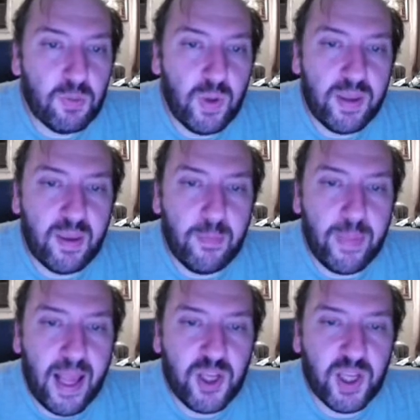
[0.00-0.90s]
with the
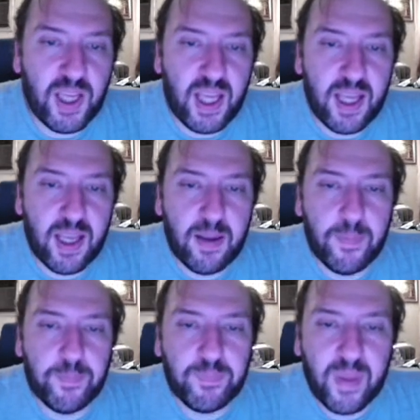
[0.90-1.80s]
Magic Key
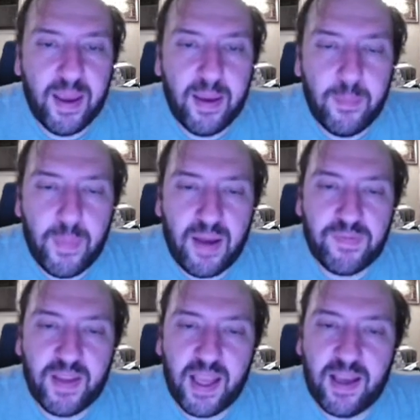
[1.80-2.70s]

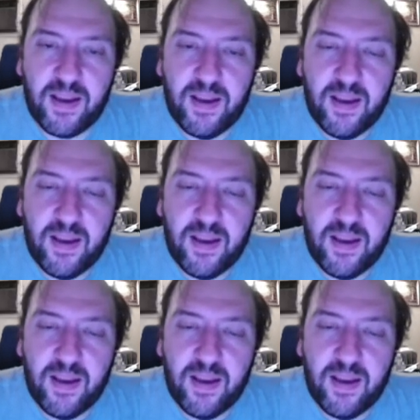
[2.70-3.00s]
Majesty.